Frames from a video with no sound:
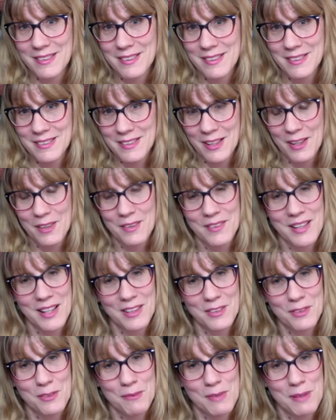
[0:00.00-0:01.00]
So
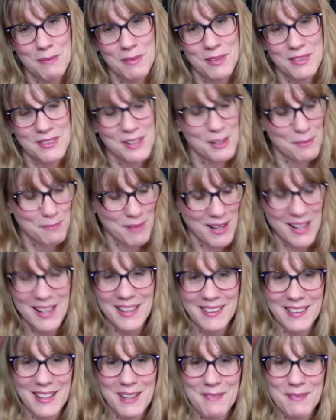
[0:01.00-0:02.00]
that's when people start
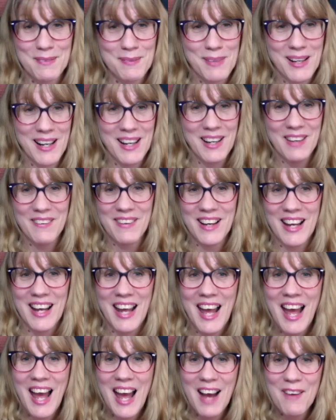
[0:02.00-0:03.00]
buying them. But anyway,
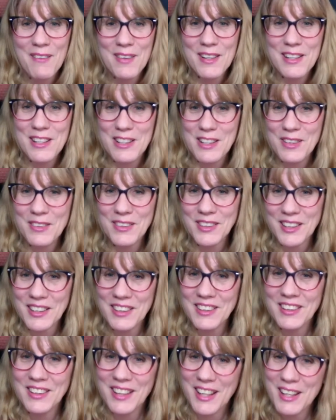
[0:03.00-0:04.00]
wanted to do a
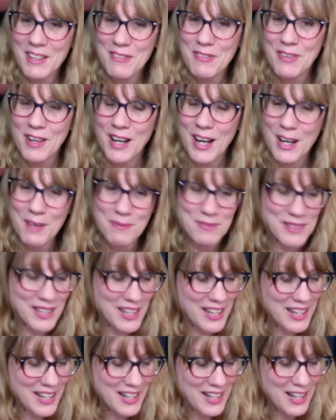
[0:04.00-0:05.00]
little life
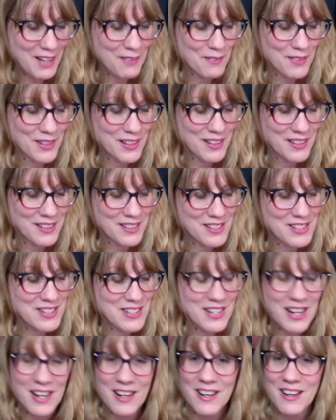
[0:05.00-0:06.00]
update. I wanted to
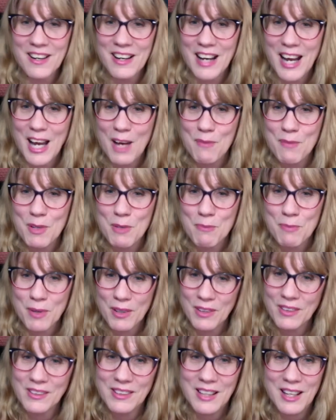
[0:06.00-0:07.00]
share happy
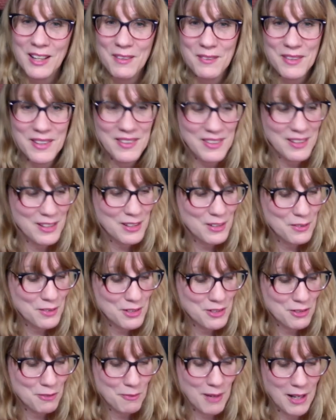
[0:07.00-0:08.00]
birthday with you,
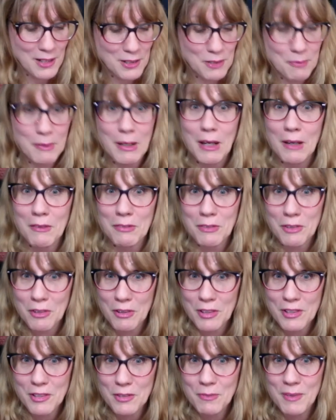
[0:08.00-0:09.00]
which reminds me of
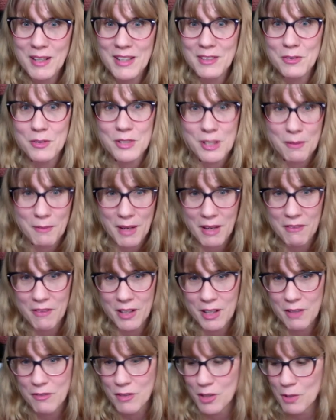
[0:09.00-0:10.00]
Christmas, which I'm not
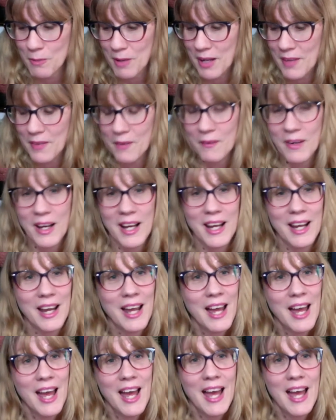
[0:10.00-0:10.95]
ready for, by the way.